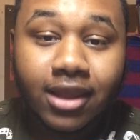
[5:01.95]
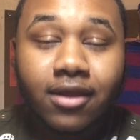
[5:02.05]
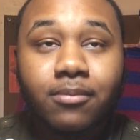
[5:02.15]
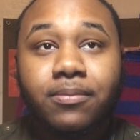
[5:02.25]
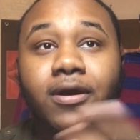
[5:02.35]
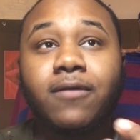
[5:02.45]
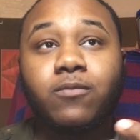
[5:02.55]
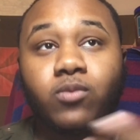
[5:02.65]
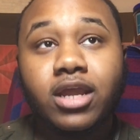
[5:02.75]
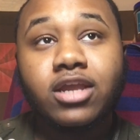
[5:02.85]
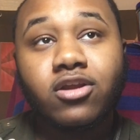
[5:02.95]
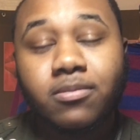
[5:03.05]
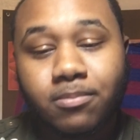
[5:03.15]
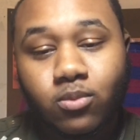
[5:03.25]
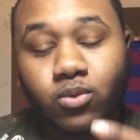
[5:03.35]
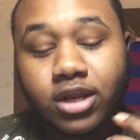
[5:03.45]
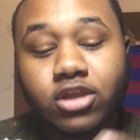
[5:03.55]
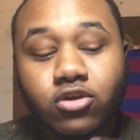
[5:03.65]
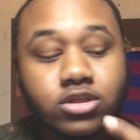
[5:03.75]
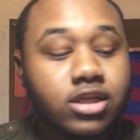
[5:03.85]
but when they're
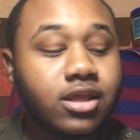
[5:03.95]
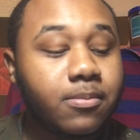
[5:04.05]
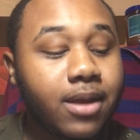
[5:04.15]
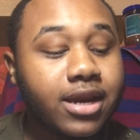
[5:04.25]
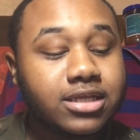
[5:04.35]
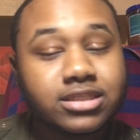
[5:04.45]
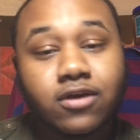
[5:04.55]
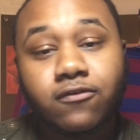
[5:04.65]
usually in there themselves,